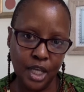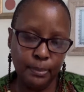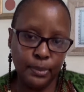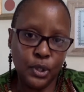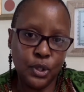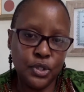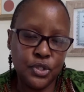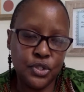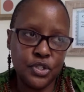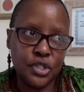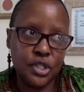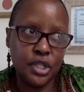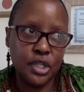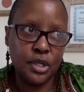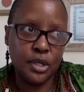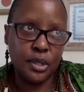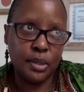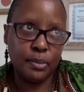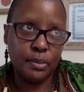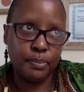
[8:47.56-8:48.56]
Because,
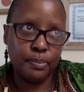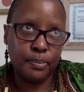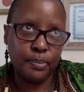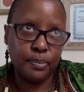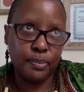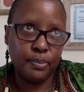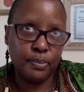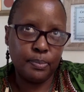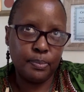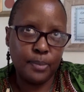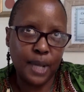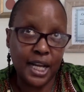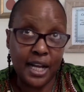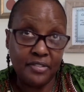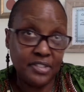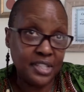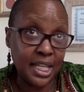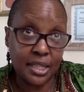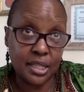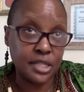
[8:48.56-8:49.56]
and
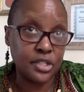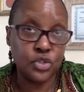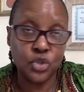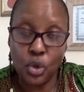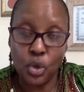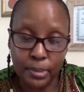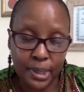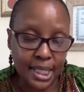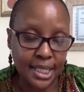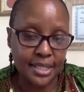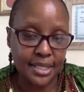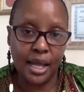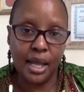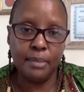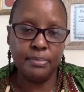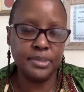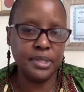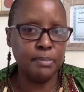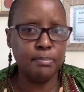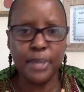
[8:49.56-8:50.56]
I've said this so many
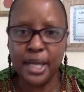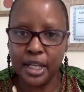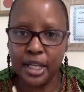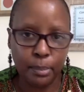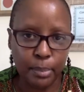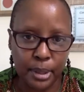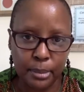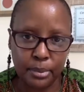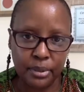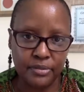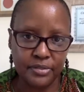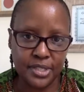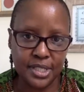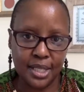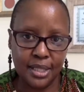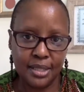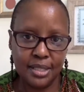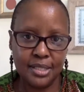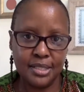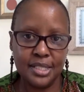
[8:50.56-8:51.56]
times, and many people have
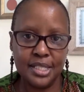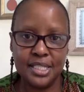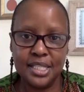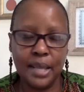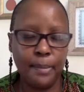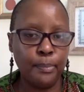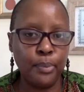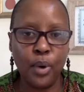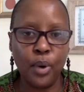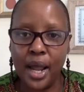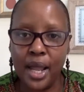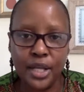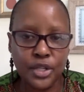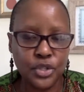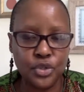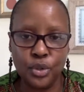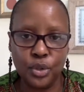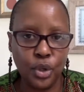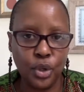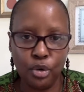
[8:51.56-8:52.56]
said this, is that prior
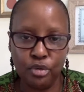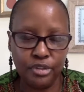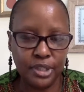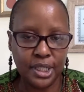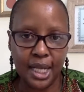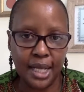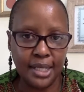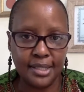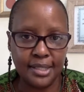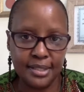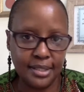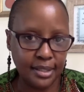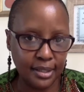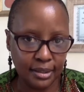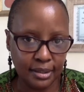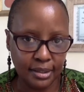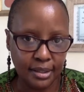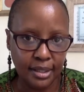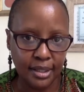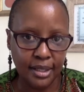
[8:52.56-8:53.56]
to COVID
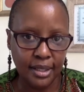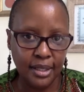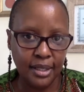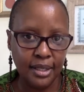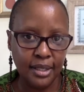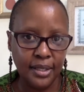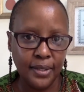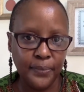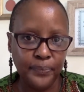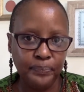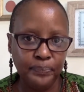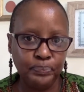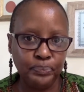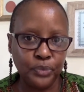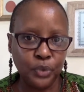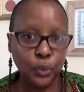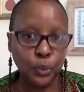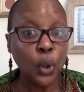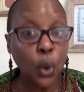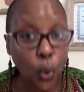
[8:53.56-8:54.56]
19,
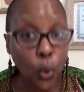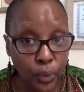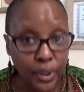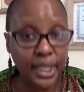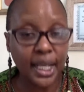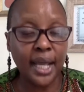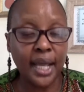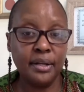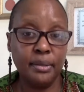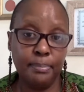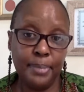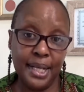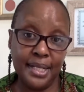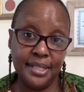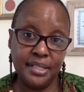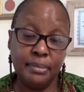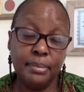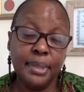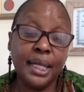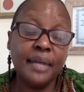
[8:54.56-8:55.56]
we already had a
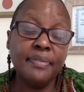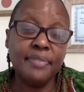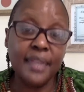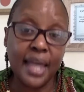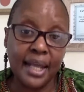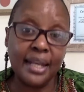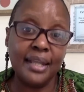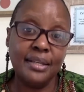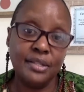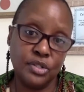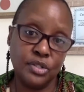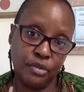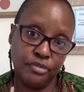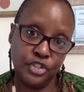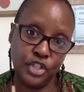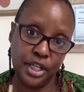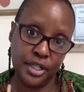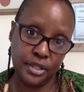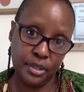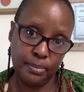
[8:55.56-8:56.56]
pandemic, and that is of
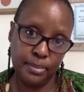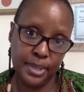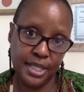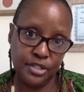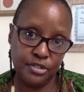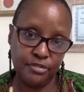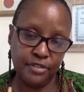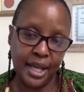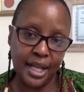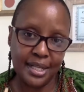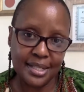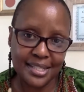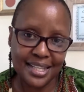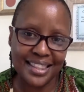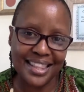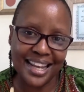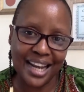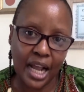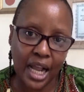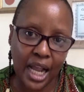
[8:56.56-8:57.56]
gender based violence,
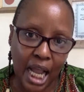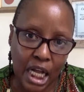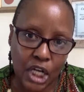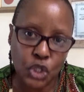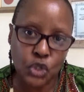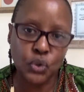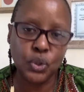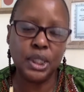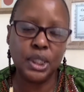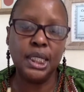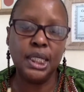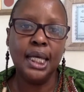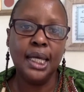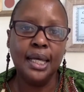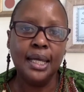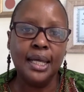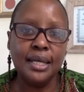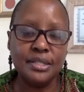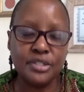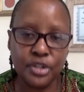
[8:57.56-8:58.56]
and that our country
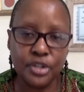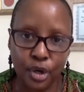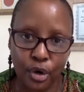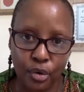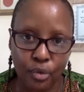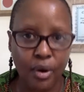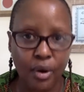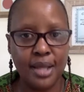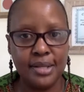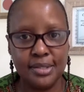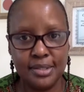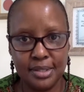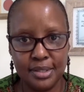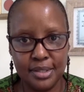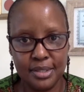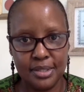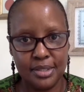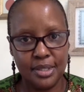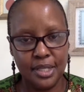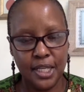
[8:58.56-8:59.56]
is in a
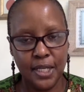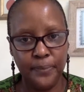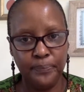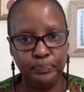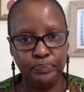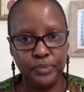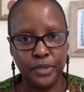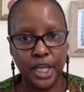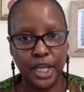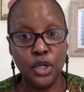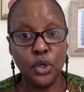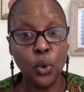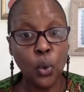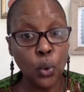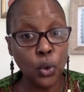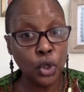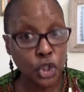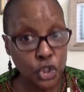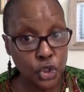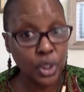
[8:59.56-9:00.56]
crisis. And in
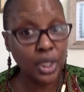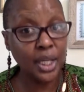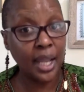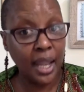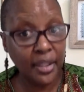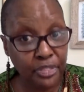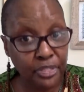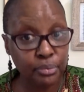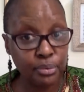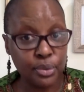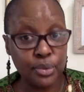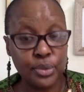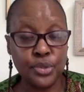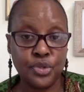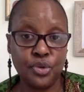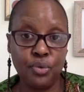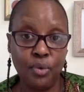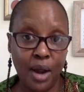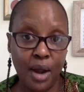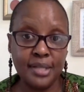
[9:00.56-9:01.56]
order to get through this
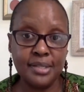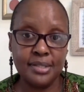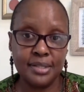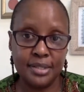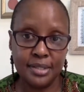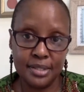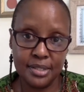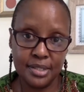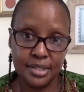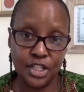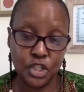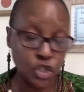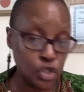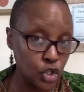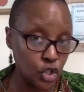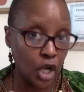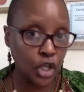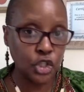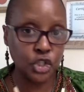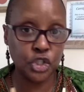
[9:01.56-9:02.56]
crisis, it's
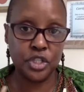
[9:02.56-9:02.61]
not